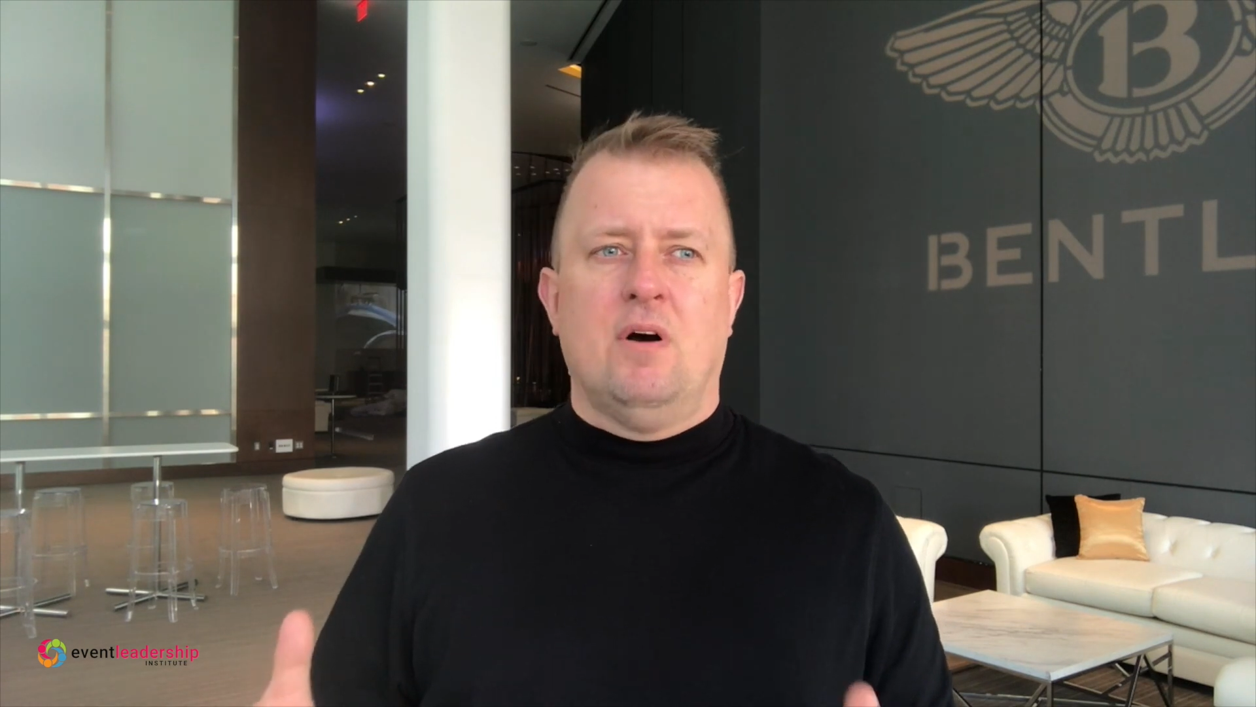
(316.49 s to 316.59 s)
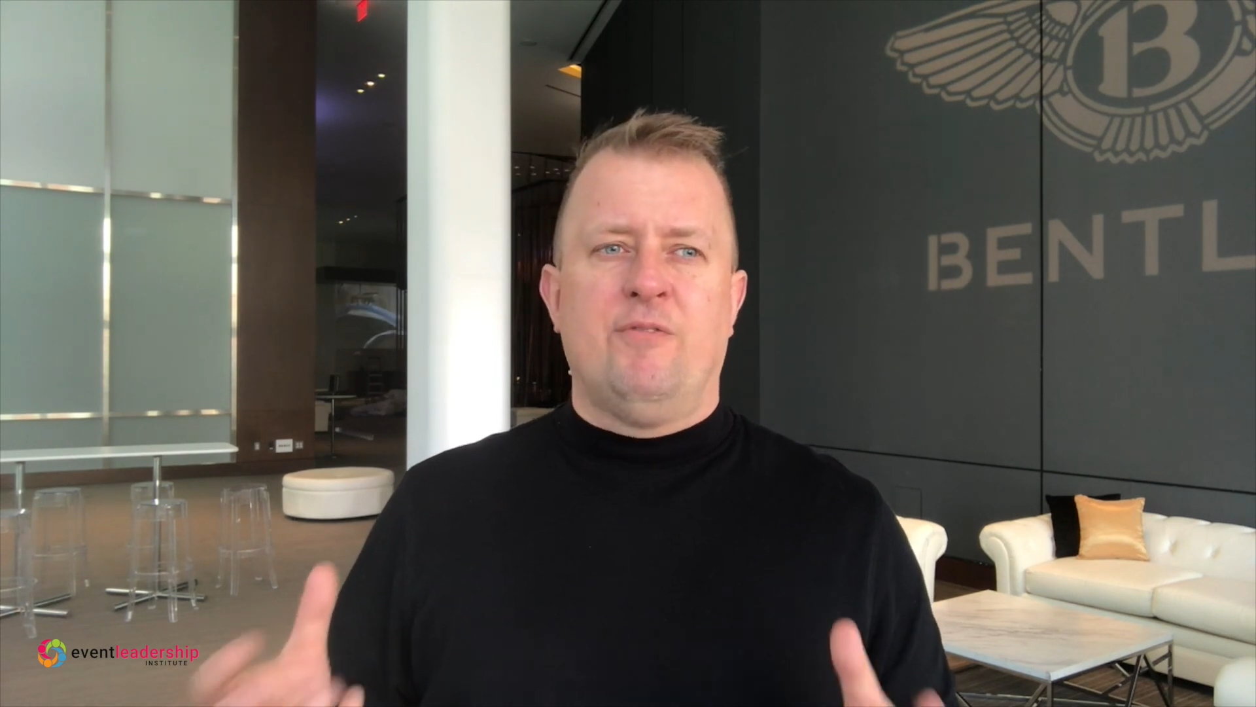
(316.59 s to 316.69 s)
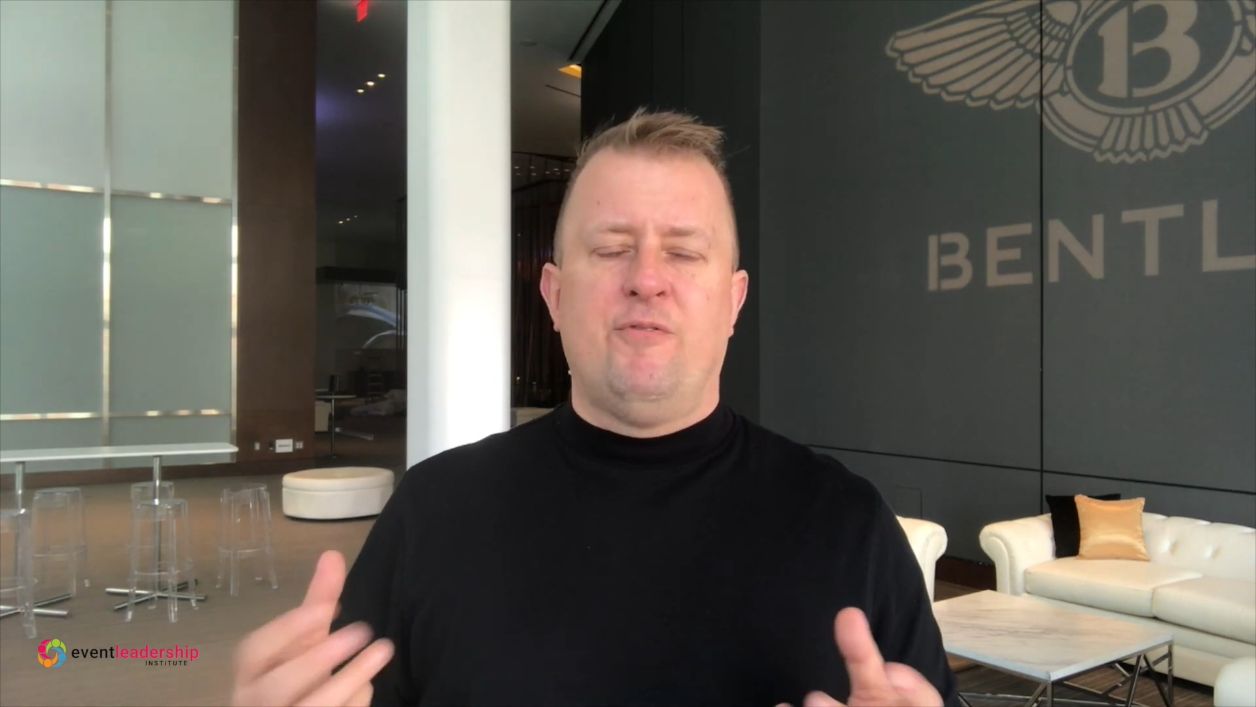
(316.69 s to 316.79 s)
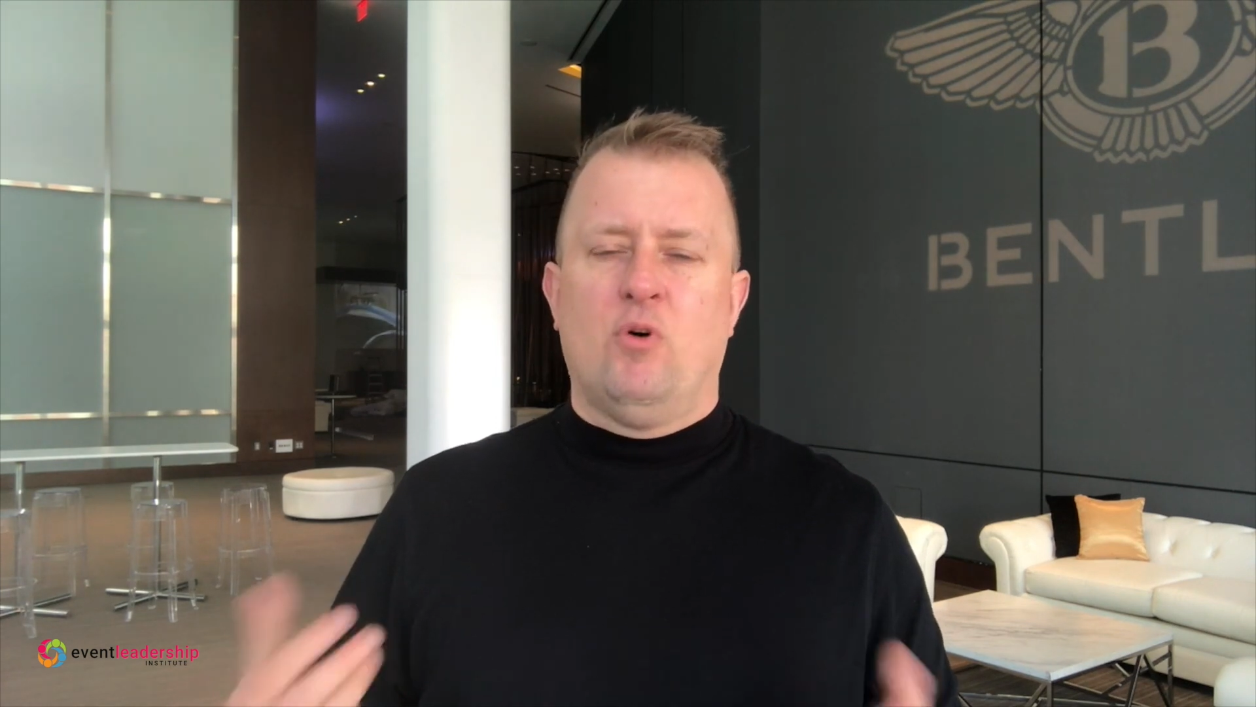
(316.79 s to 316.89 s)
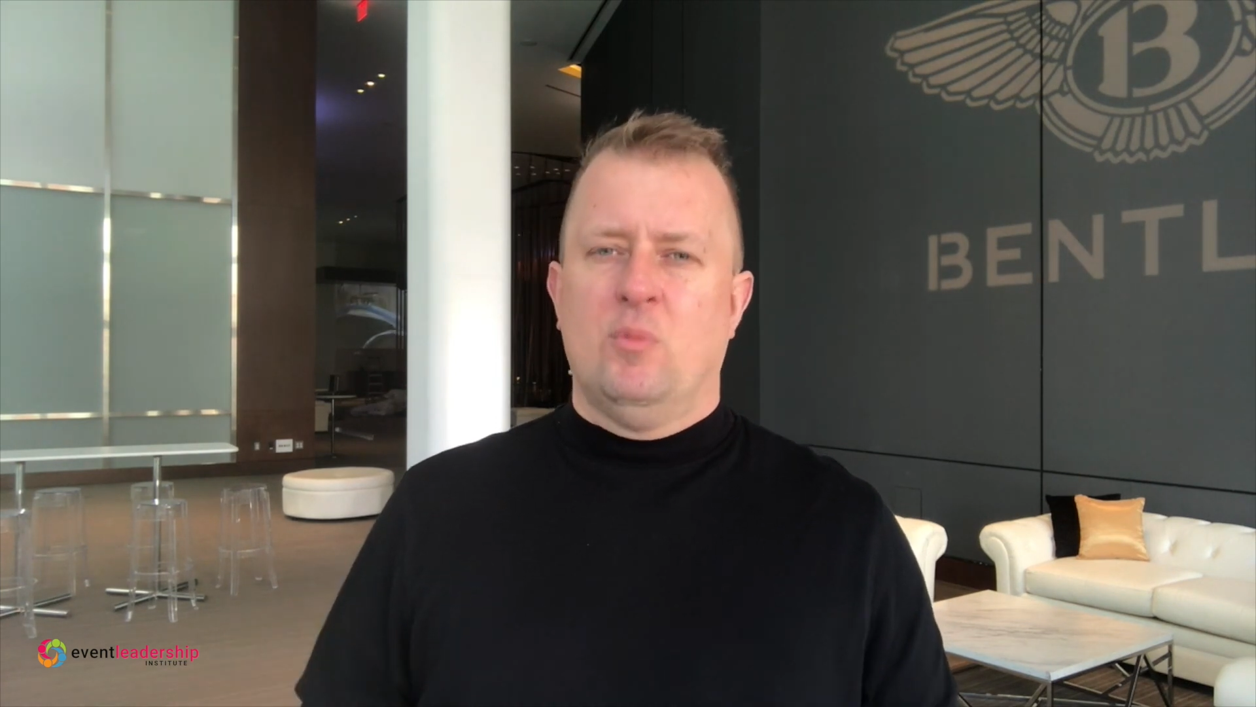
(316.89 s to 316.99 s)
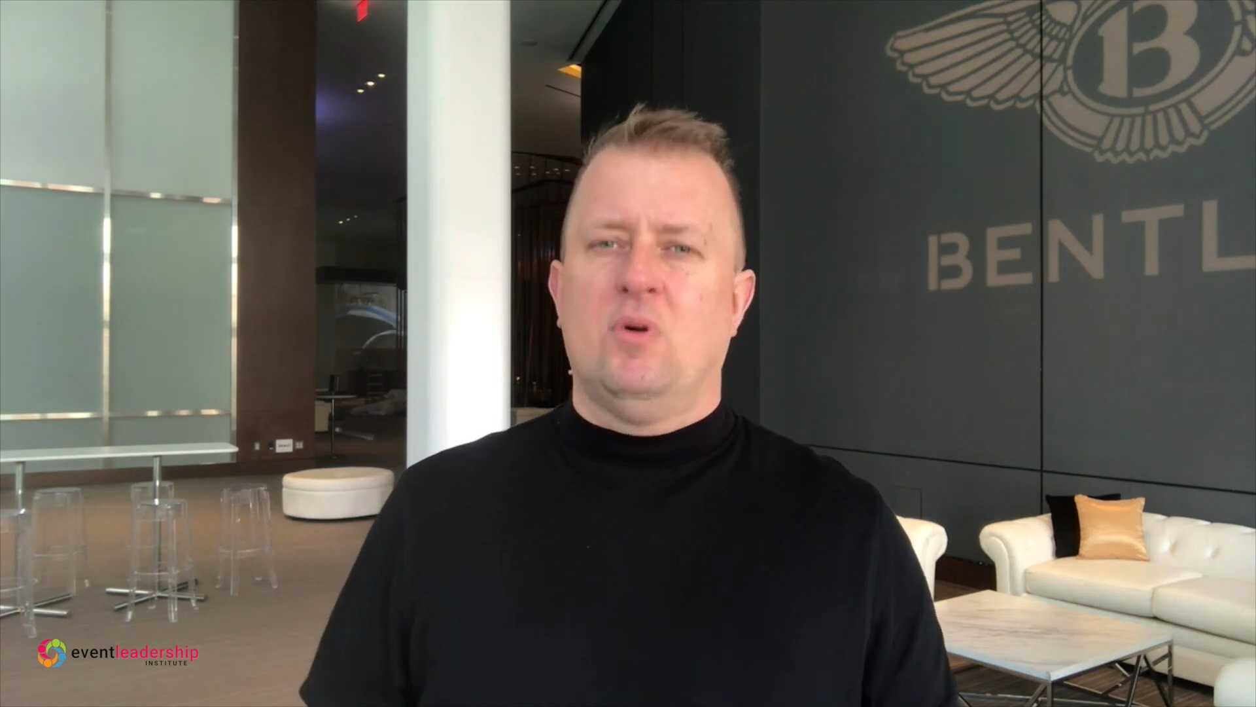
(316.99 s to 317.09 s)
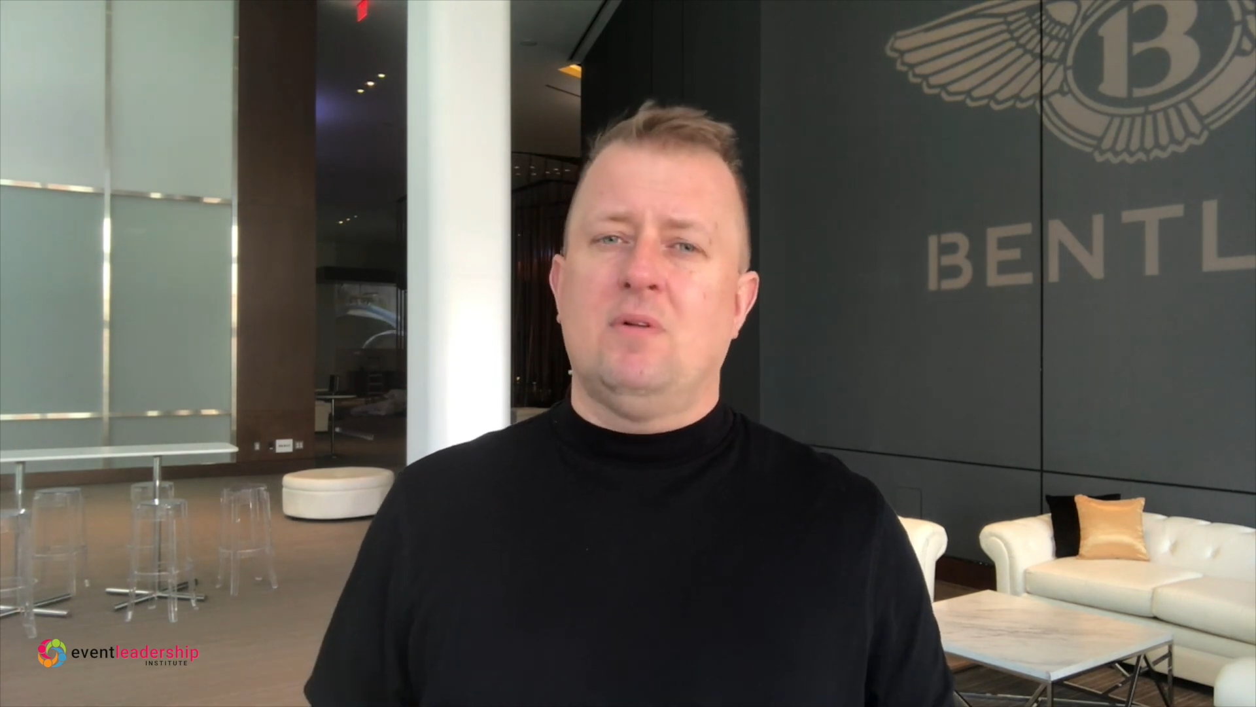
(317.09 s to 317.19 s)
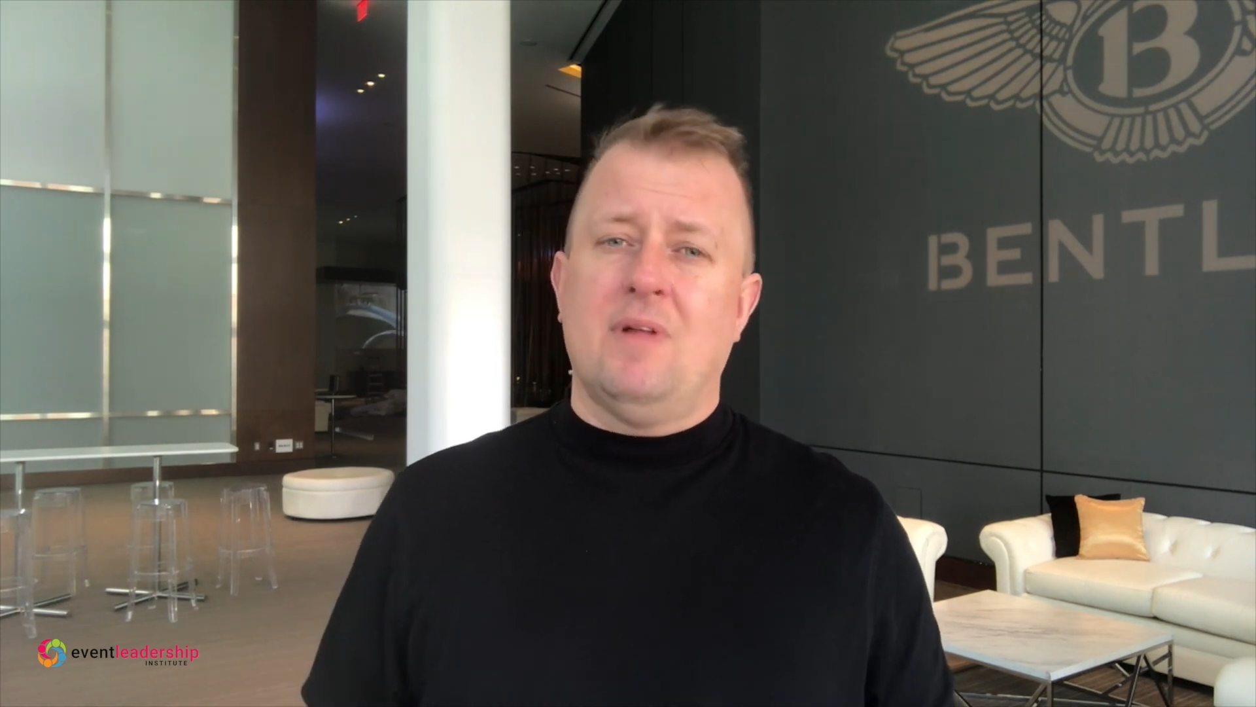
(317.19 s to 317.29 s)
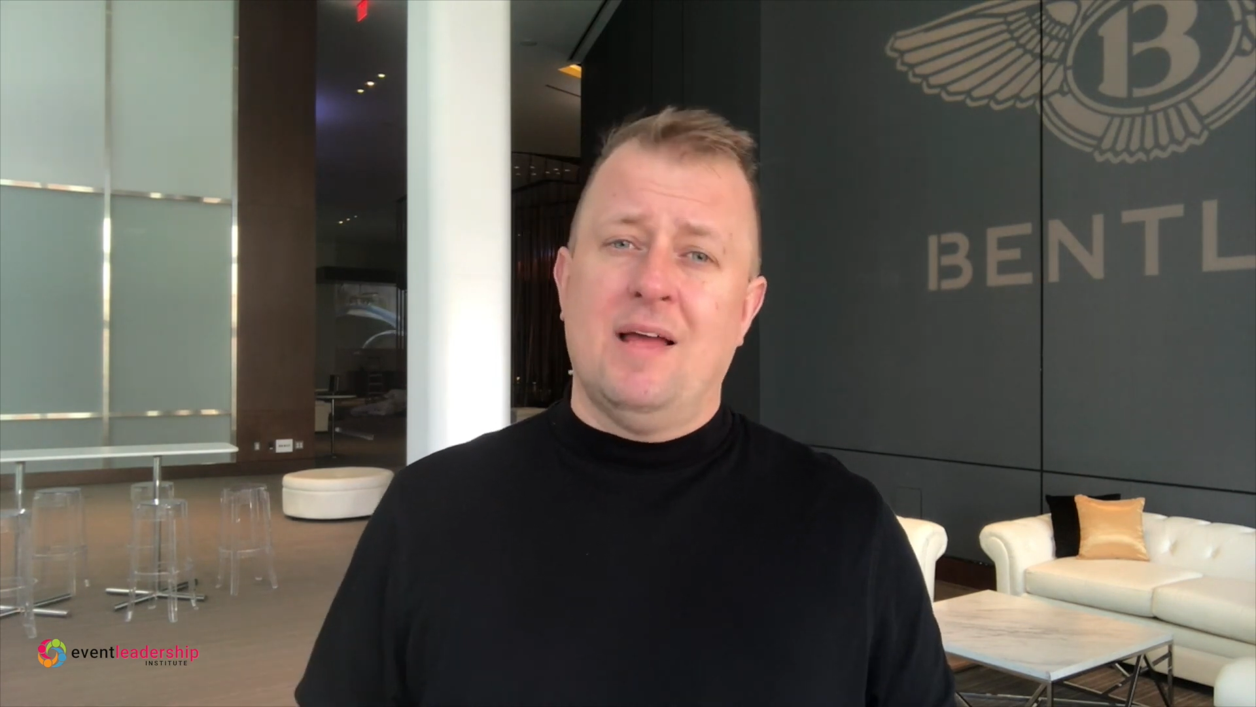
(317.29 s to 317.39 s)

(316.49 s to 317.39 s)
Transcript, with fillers: a formal